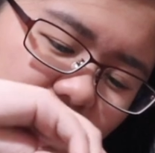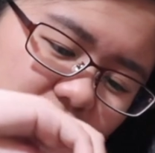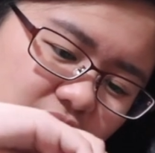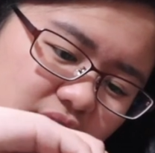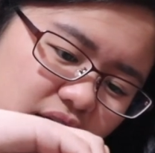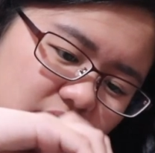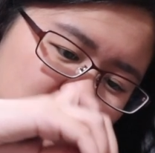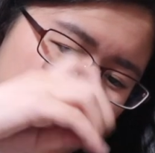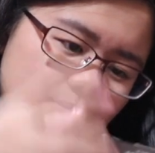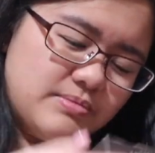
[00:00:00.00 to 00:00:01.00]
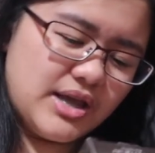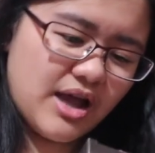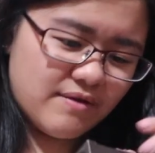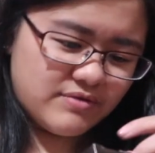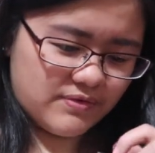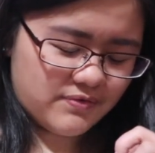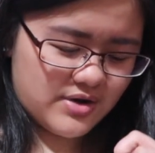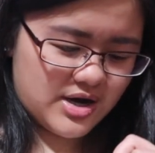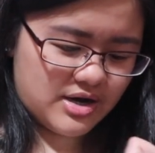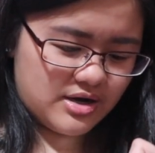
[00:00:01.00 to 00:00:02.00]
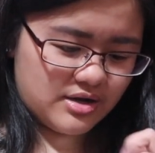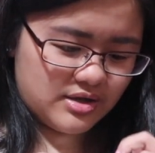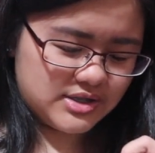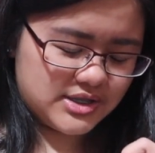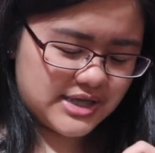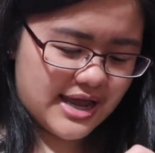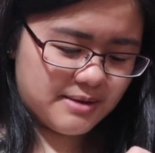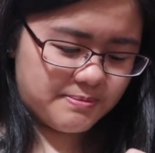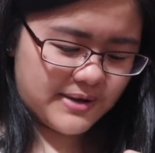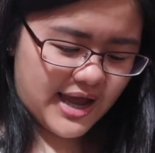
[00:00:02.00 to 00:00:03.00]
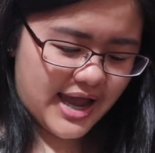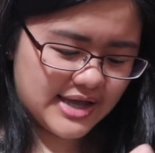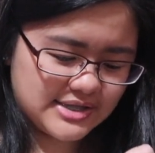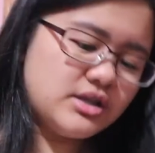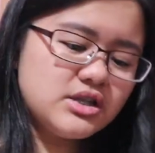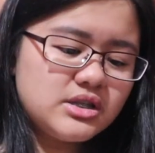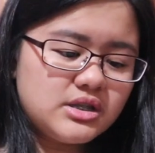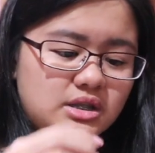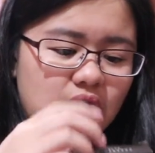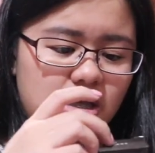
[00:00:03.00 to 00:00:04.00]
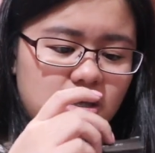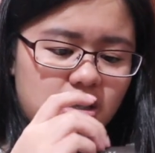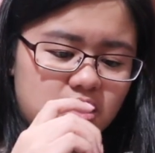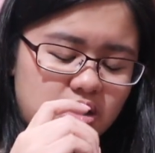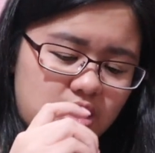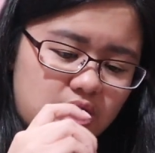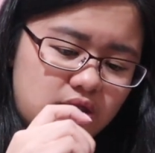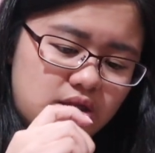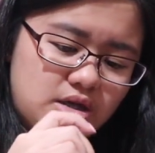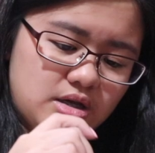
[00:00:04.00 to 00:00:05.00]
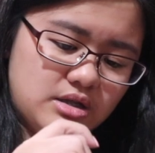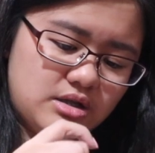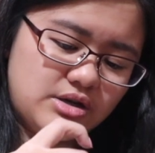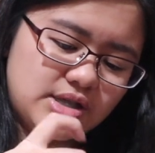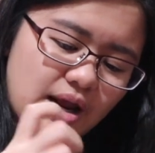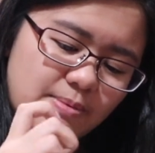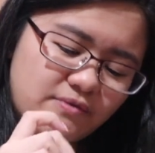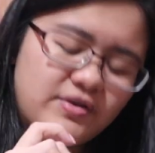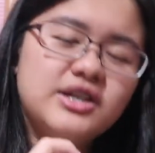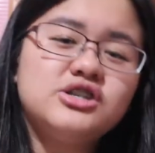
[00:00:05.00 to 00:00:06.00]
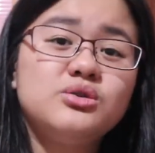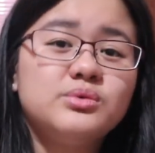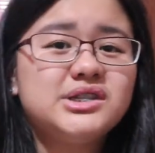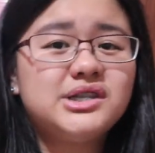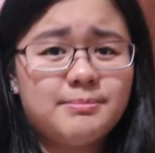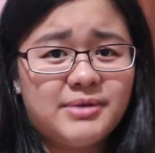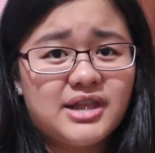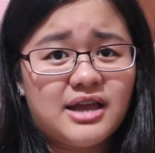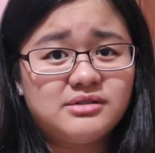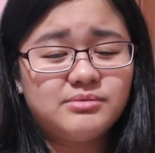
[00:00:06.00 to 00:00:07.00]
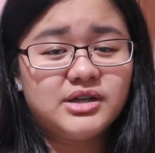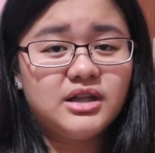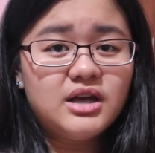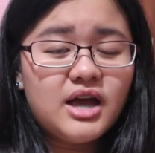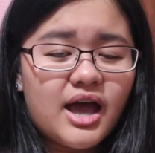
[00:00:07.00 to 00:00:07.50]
And they have different sad past. Like, just think that they're the type of village you would sympathize with.